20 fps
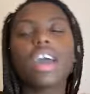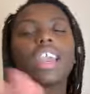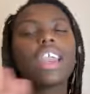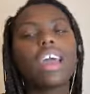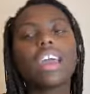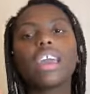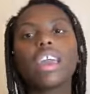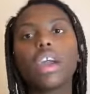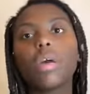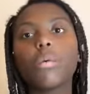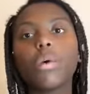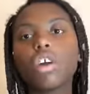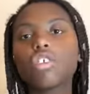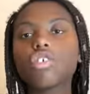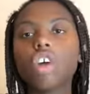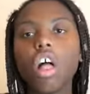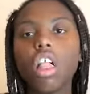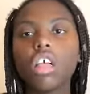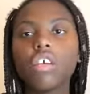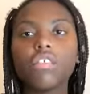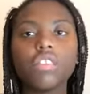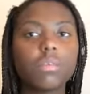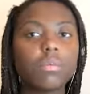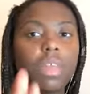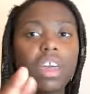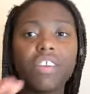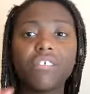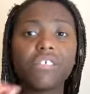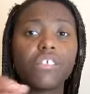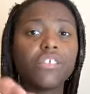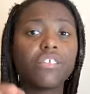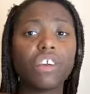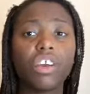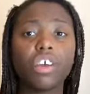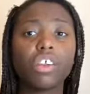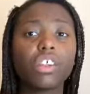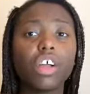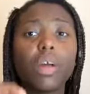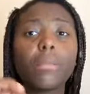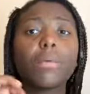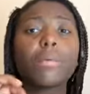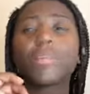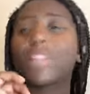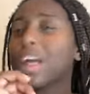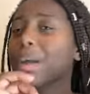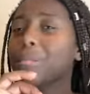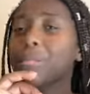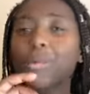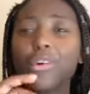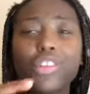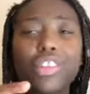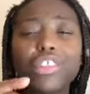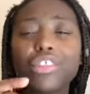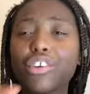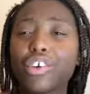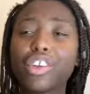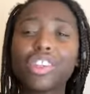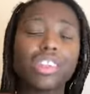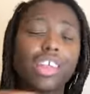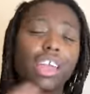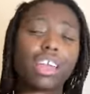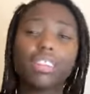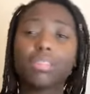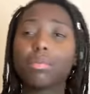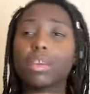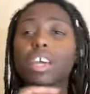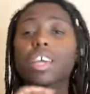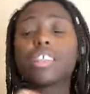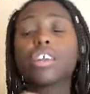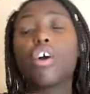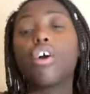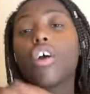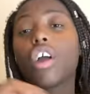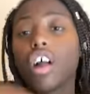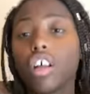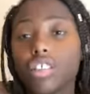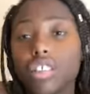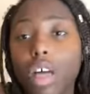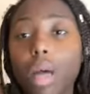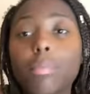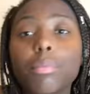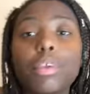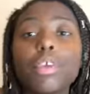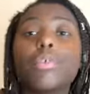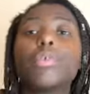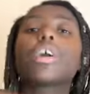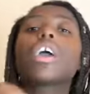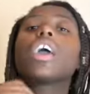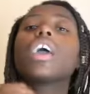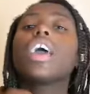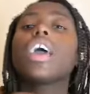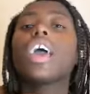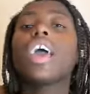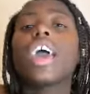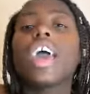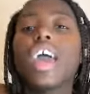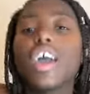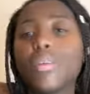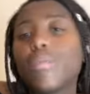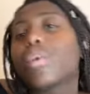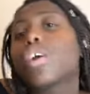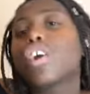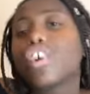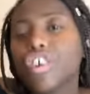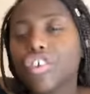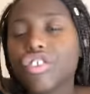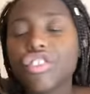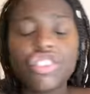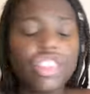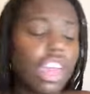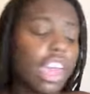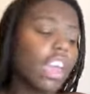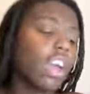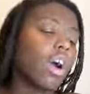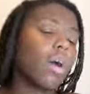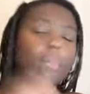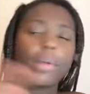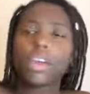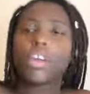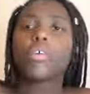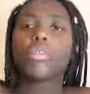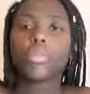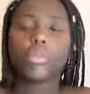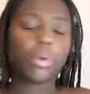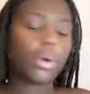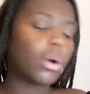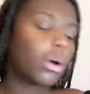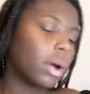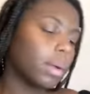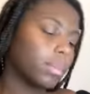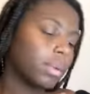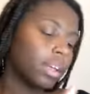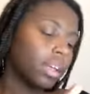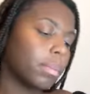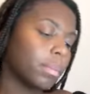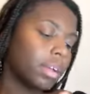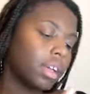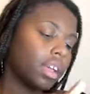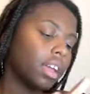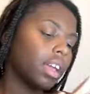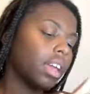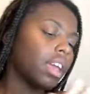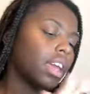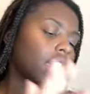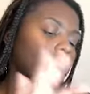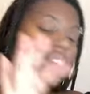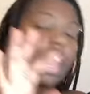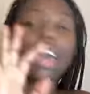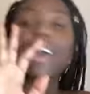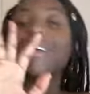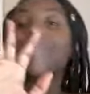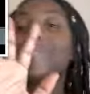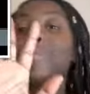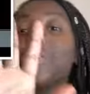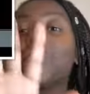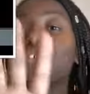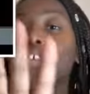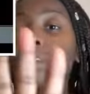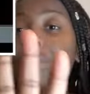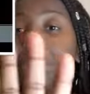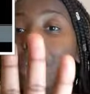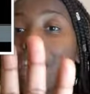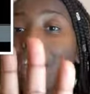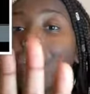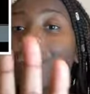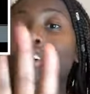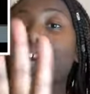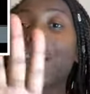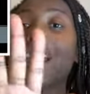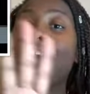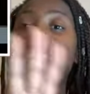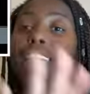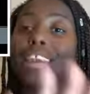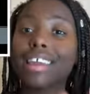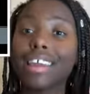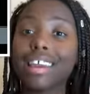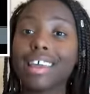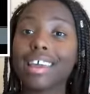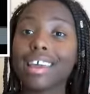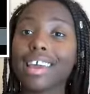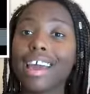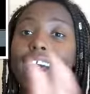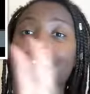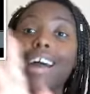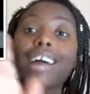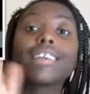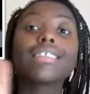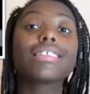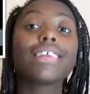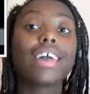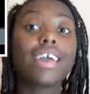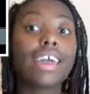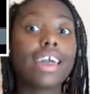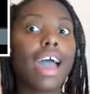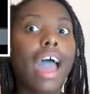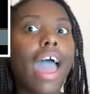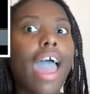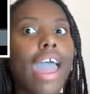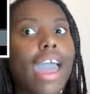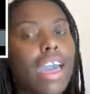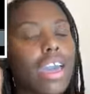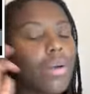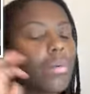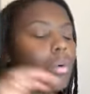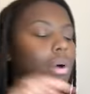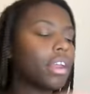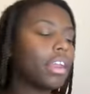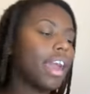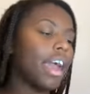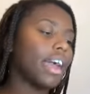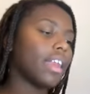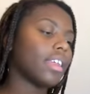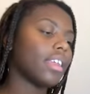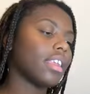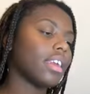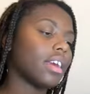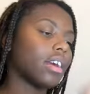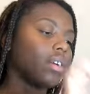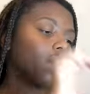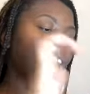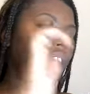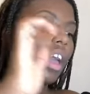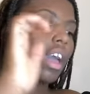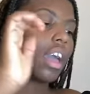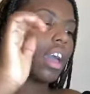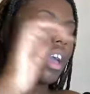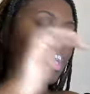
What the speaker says: And I can't watch all of them like for very long, but like more than 30 seconds, because or else I'll puke and regurgitate on my own throw up. Movie maker editing, guys. Like A1 editing, okay?